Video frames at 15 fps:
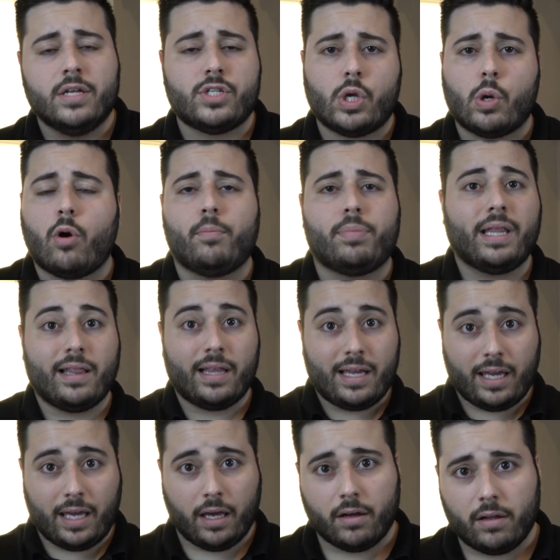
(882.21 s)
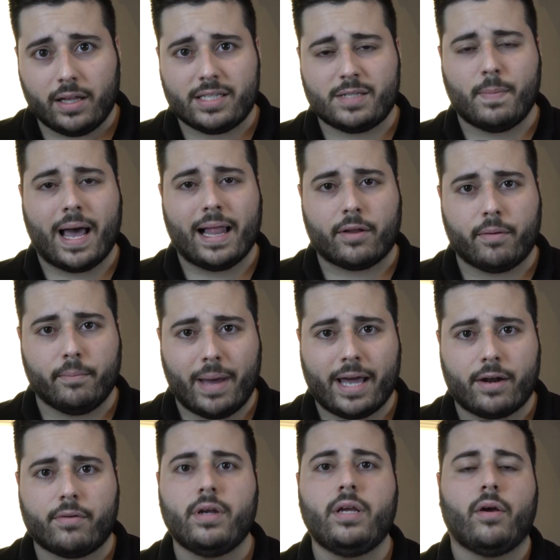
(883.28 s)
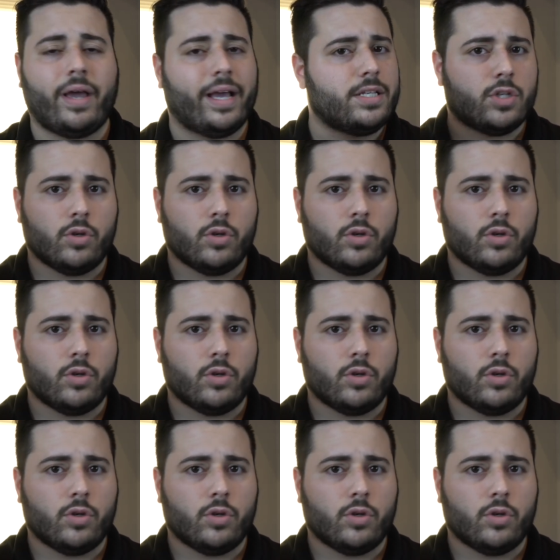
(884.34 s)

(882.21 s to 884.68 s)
so completely kill its battery, okay,